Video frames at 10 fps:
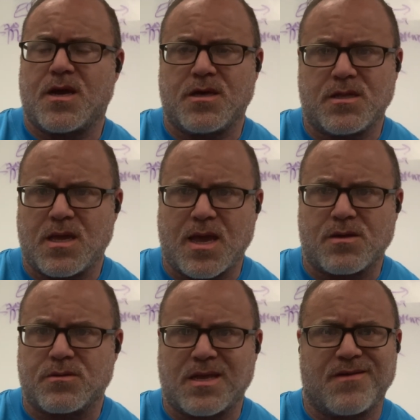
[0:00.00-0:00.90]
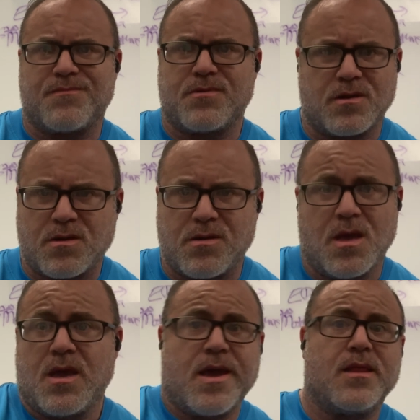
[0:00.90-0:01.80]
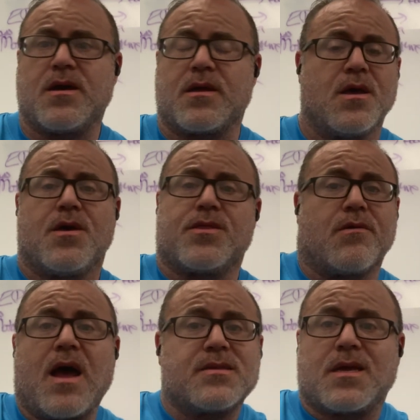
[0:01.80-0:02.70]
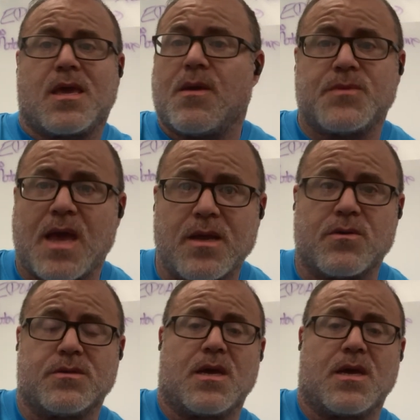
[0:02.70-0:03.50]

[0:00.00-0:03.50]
I think the ankles have, hey, look, thoracic, hips, ankles.